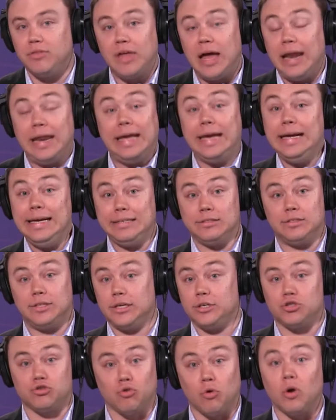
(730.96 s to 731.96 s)
that is
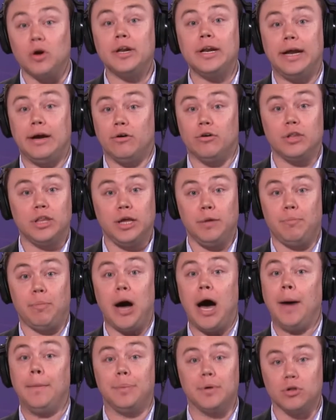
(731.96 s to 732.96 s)
extraordinarily
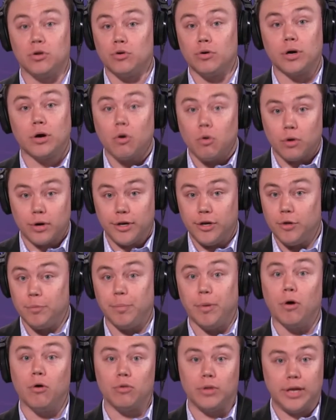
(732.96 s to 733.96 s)
popular, according to
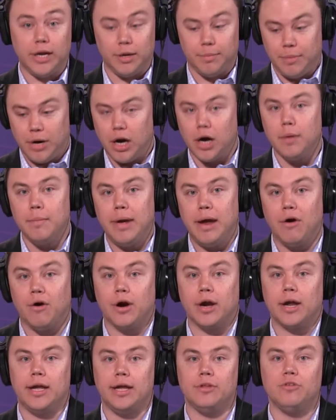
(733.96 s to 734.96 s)
polling among
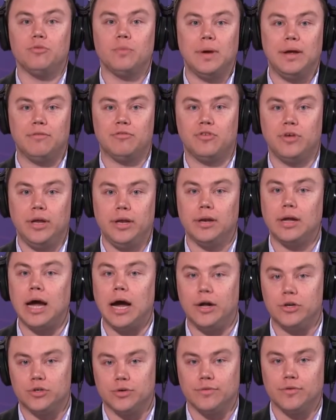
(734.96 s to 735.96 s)
Americans. We have seen
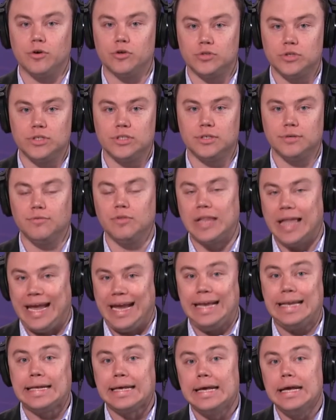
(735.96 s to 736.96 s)
controversies of
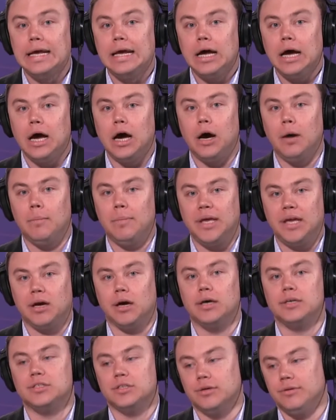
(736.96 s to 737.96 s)
late um,
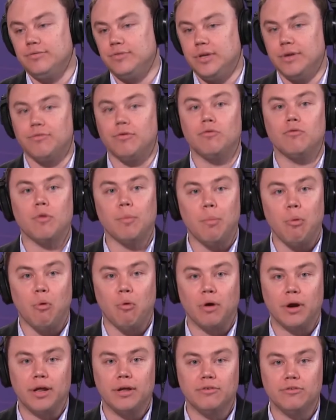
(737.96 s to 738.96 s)
because of different
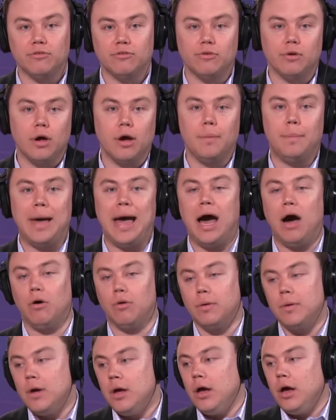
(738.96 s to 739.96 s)
reportings about
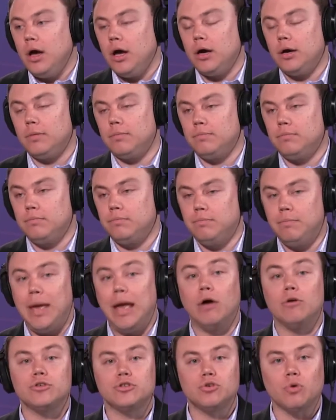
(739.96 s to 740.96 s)
um,
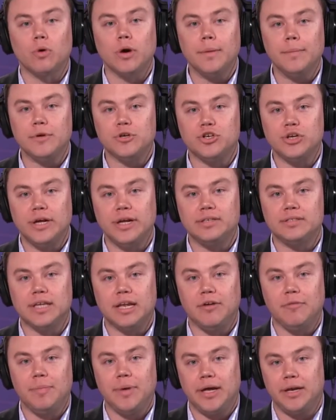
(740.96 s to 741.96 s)
mail sorting machines that
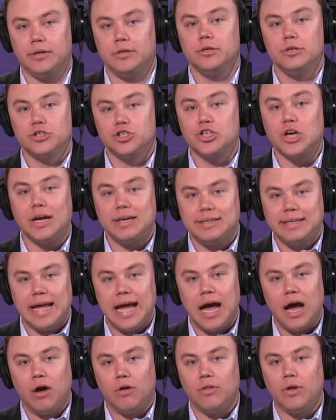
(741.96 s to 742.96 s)
have been shut
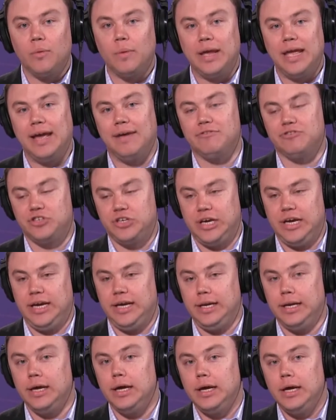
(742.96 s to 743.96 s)
down, that we have
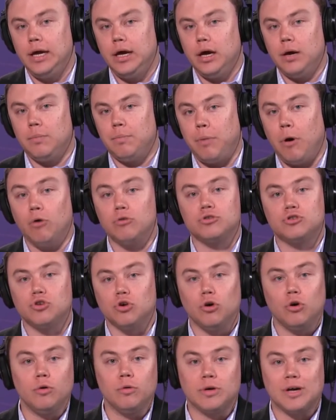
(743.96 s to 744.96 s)
seen uh,
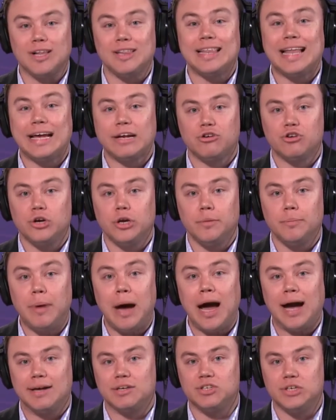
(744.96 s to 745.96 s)
postal collection
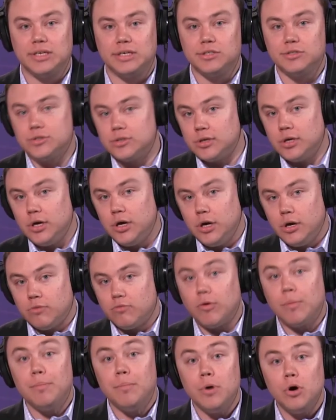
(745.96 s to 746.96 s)
boxes
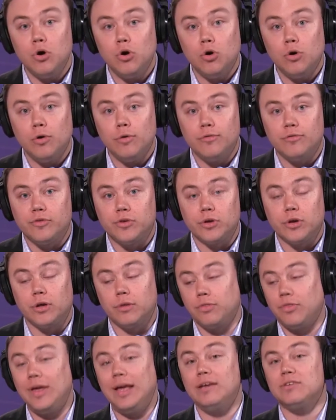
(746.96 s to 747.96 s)
removed, uh,
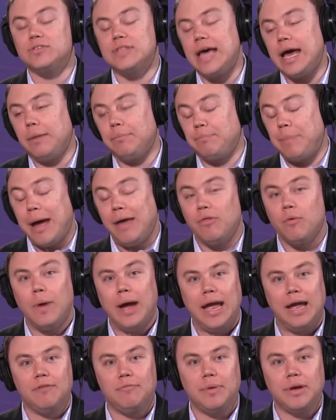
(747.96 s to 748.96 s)
things that, by the
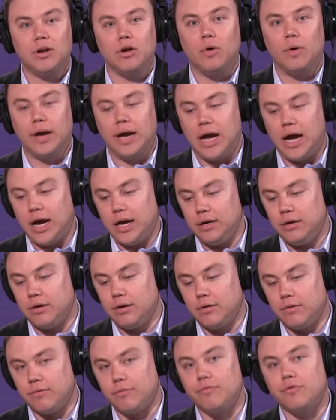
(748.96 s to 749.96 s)
way, have been going on
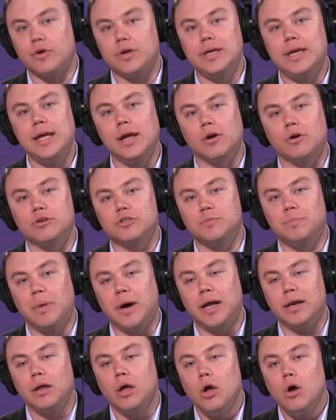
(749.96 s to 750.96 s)
uh, for years.
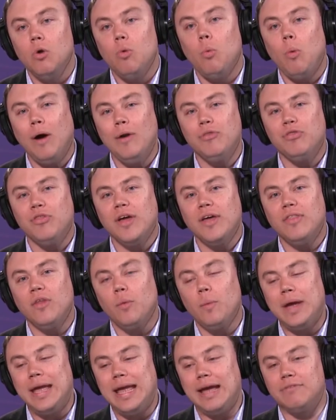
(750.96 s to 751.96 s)
But one thing that
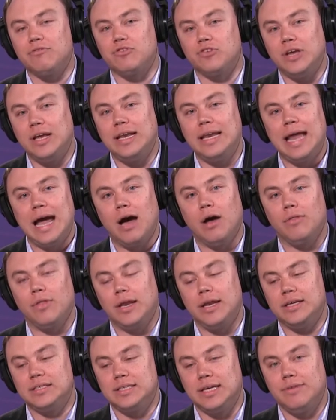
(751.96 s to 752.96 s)
we have seen now that
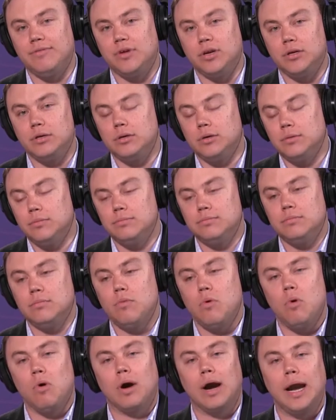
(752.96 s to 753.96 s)
is even
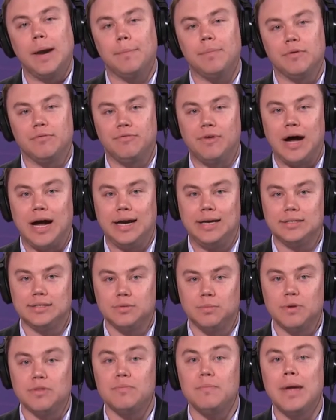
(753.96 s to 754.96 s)
more amplified is
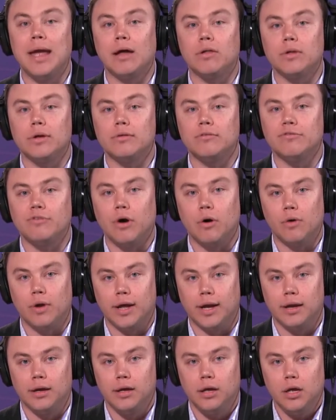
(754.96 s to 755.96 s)
with mail in
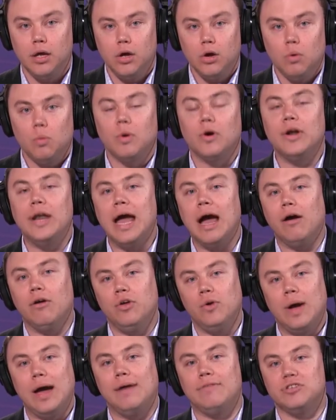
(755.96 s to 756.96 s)
voting where now
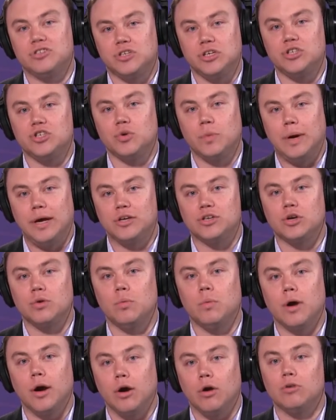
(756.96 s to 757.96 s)
you have a situation
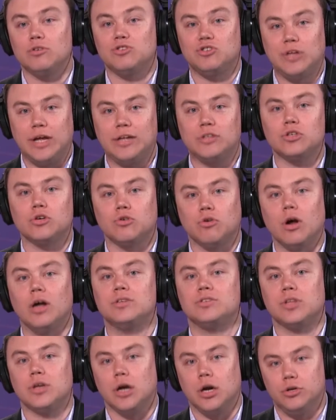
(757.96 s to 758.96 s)
where states
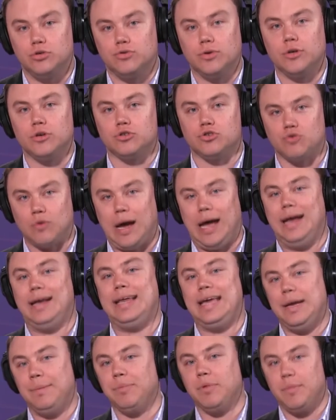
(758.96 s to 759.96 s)
across the country are trying to
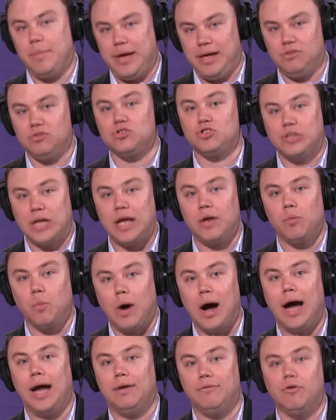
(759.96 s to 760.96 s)
implement
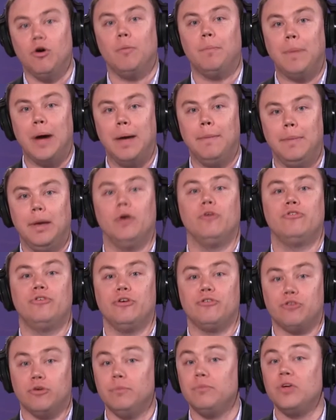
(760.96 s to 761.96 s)
statewide vote by mail
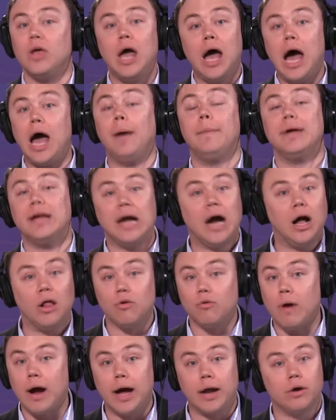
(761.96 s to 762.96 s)
systems. I'm in
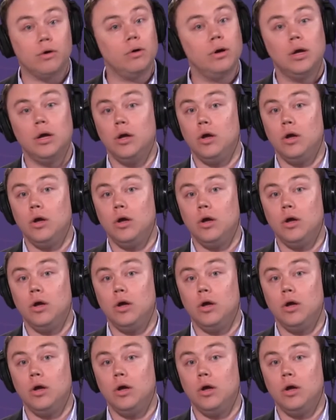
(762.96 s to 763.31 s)
Colorado.